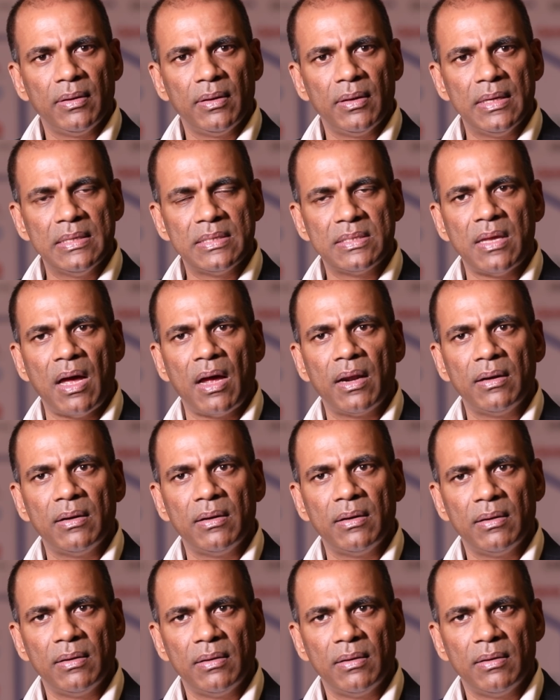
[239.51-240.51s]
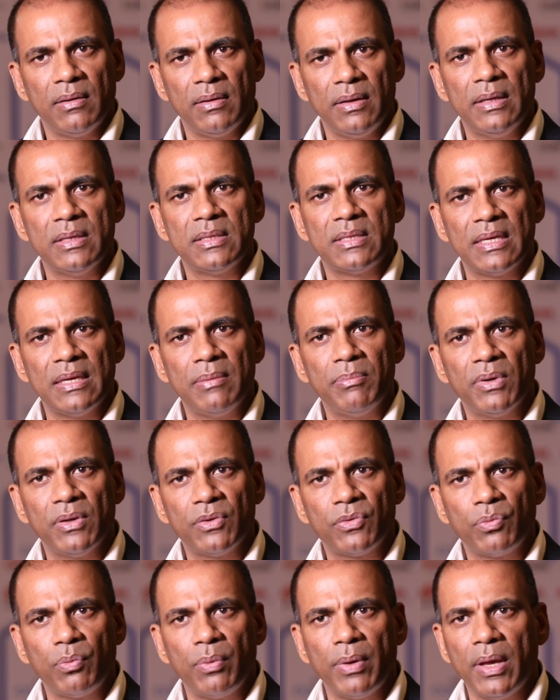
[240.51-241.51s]
is done in a
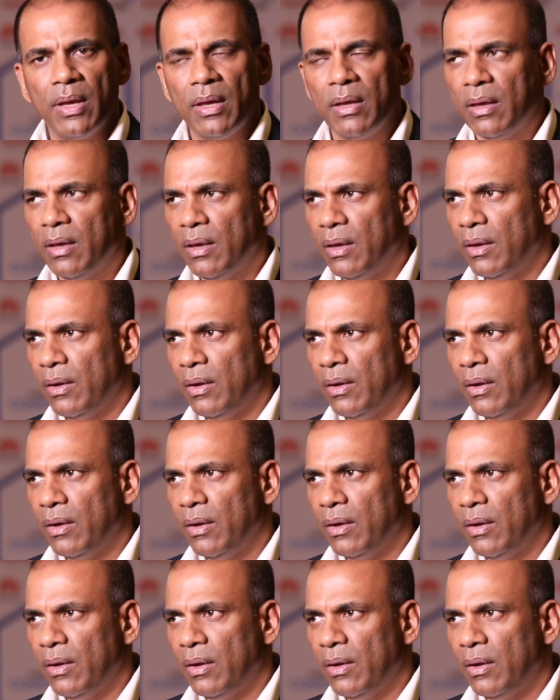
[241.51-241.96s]
seamless way,